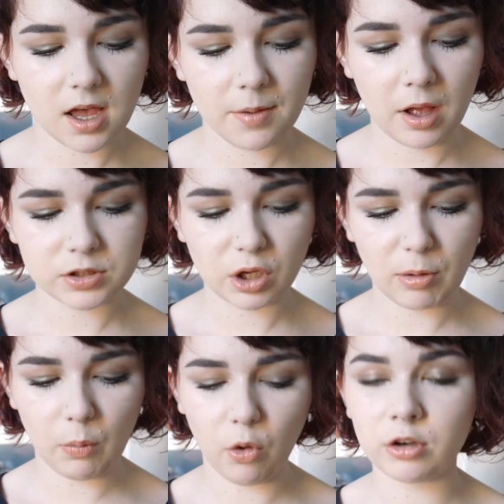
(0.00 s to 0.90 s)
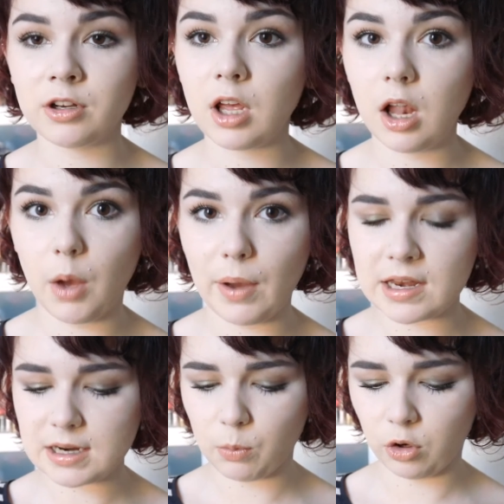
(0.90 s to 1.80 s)
I'll talk about one low
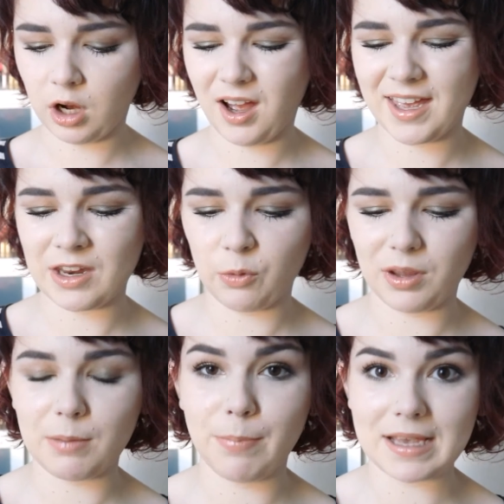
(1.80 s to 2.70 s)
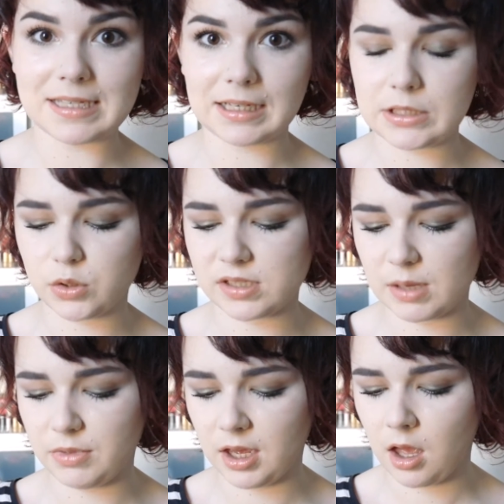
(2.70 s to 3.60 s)
end and one high end, but they basically do the
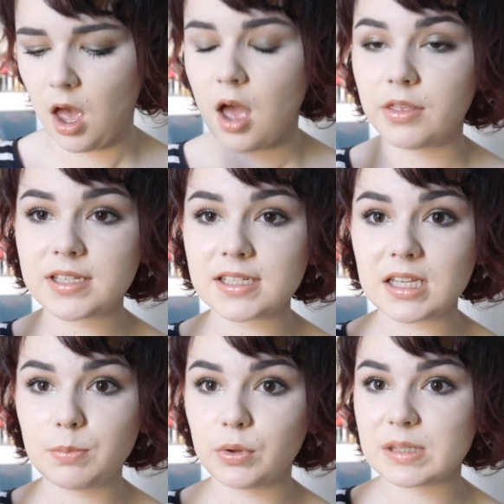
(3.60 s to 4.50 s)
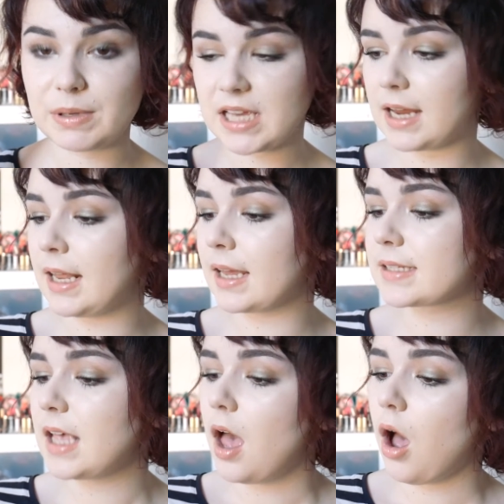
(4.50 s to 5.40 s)
same thing. This is the Boots
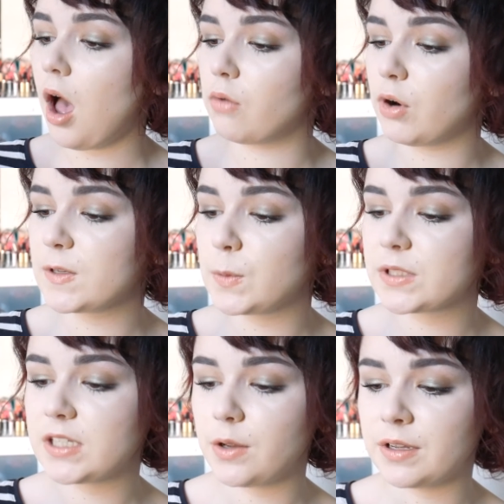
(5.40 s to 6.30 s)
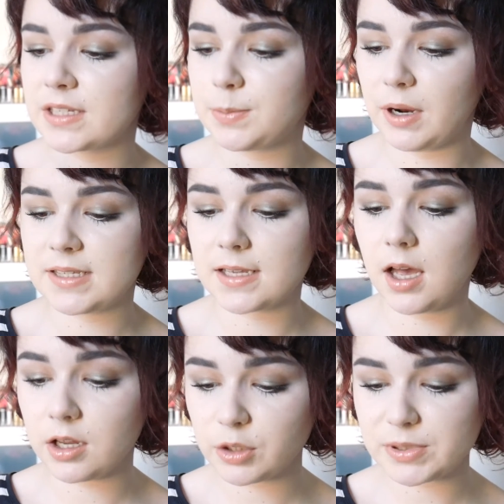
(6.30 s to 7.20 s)
Botanics Rosewater Toning Spritz.
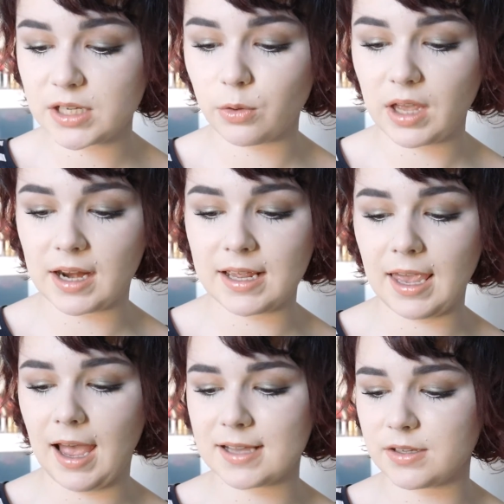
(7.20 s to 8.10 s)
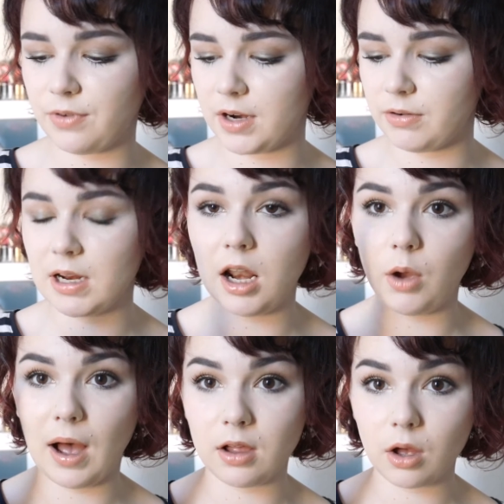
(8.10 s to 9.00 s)
100% organic. It has very
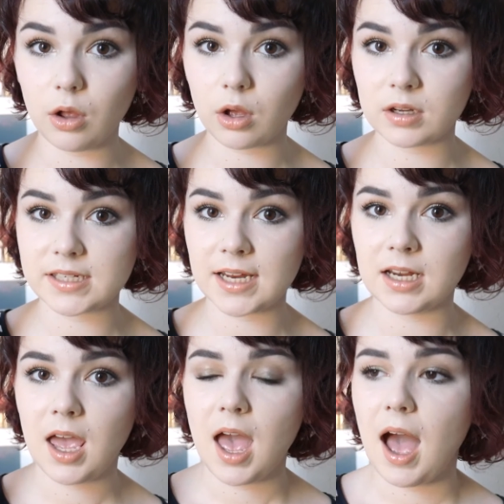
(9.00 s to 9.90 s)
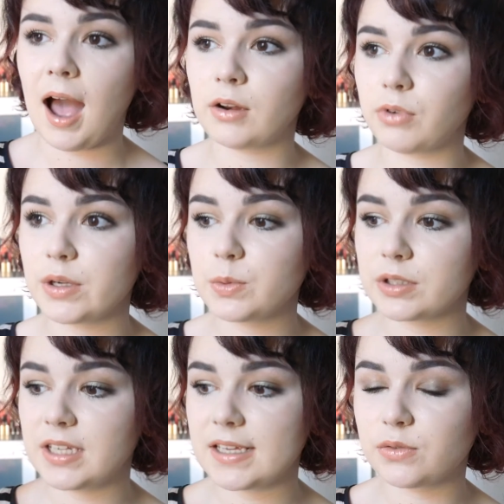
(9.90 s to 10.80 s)
low alcohol content, and
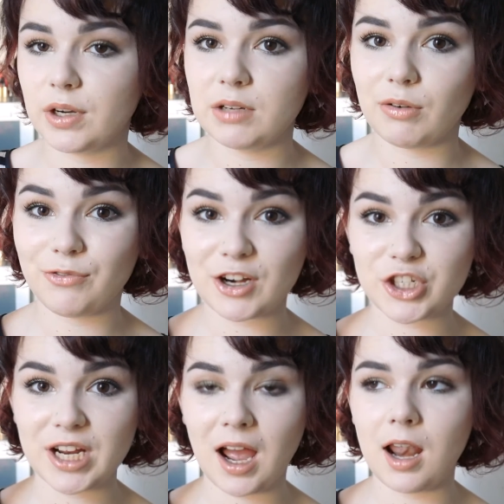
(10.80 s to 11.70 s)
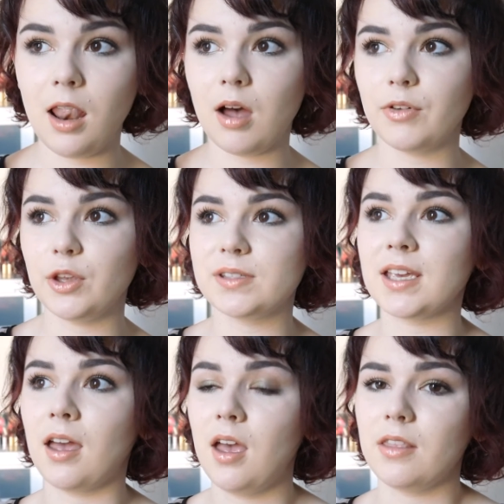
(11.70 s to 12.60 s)
rosewater is really refreshing. I love
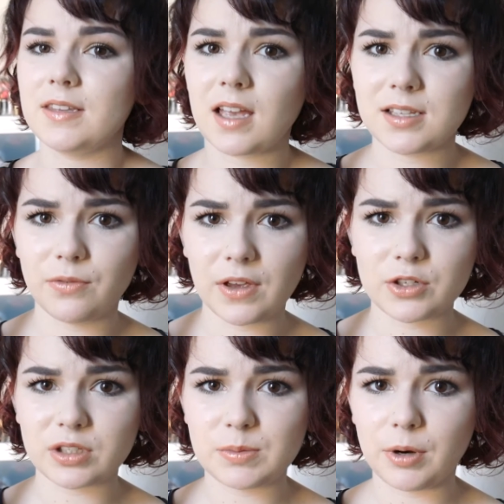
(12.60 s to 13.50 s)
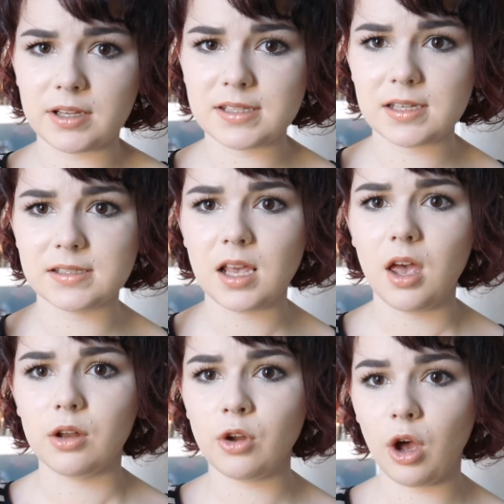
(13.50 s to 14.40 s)
using these kind of facial spritzes,
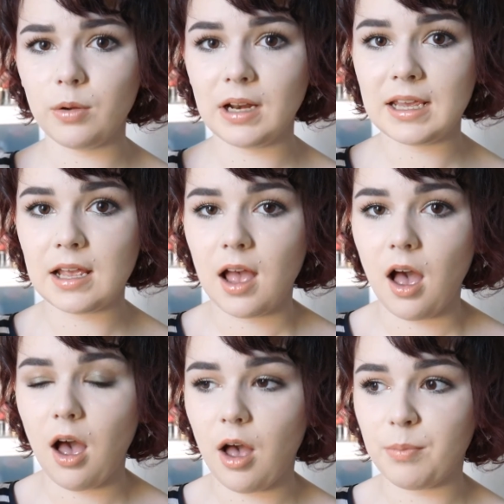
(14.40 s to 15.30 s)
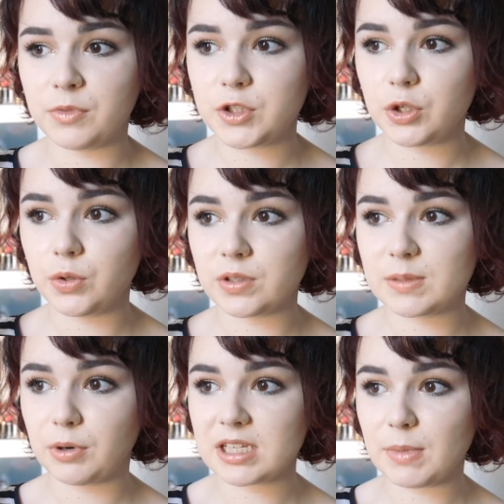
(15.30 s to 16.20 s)
not only to
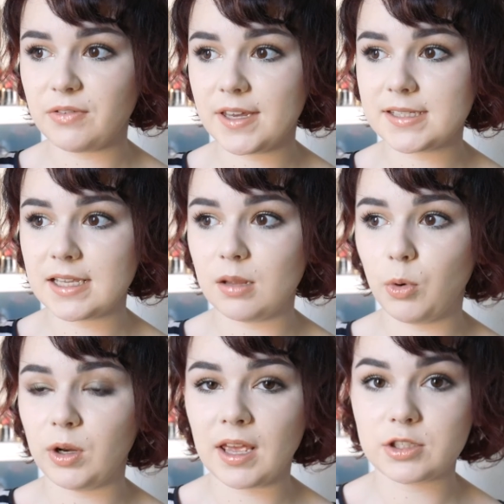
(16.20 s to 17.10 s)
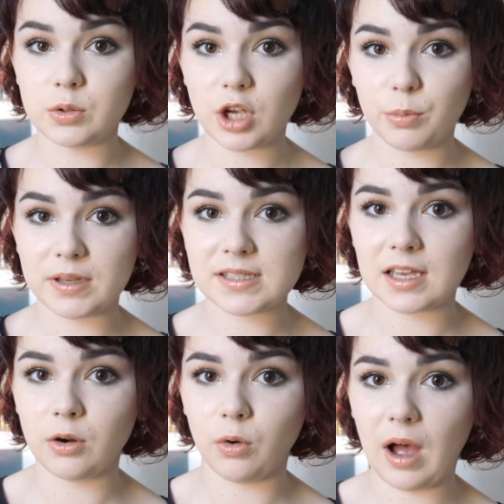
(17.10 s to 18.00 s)
spritz my face in the morning to tone my
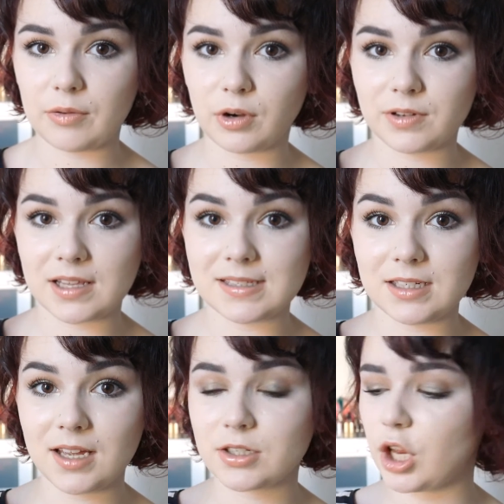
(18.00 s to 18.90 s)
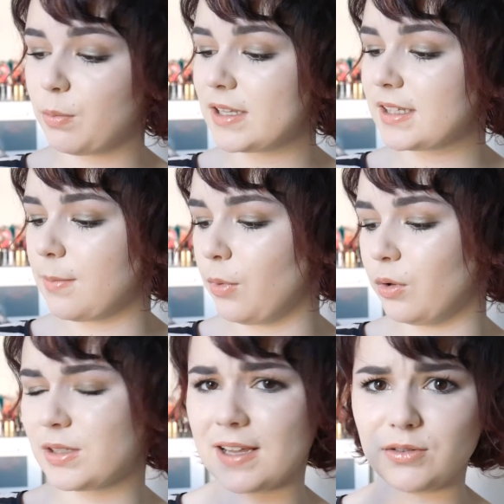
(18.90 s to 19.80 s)
skin, or after I've cleansed at night to tone my skin, but
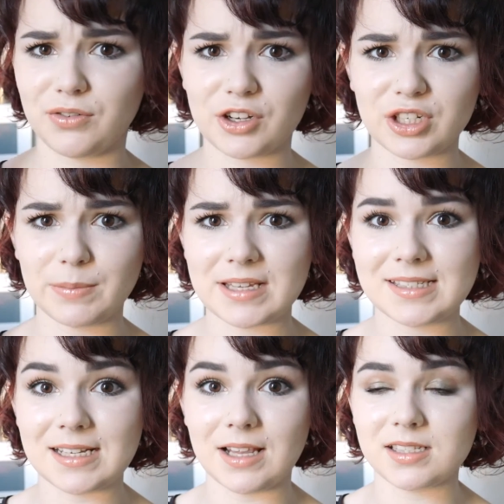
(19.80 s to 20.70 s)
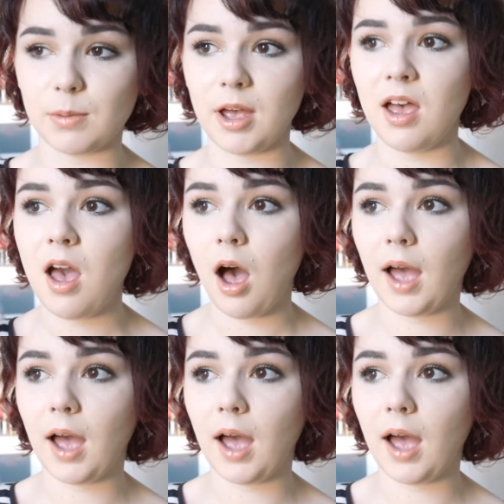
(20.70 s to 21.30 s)
also as refreshing mists in the summer.